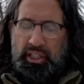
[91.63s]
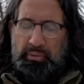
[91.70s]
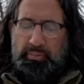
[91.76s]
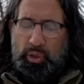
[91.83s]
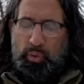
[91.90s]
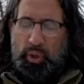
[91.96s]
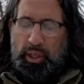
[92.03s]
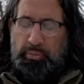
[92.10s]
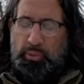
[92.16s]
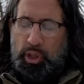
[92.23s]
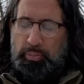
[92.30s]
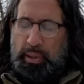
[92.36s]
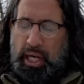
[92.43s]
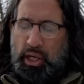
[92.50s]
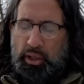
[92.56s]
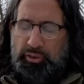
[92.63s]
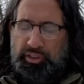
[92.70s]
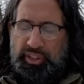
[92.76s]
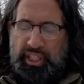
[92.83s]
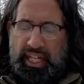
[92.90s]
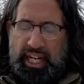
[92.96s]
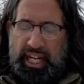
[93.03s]
but one more powerful
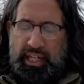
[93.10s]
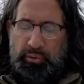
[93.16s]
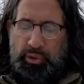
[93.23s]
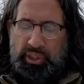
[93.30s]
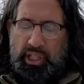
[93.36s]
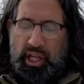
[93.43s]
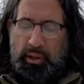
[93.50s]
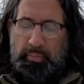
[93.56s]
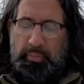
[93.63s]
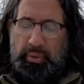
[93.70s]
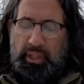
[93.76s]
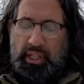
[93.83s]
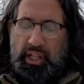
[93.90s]
than I will come,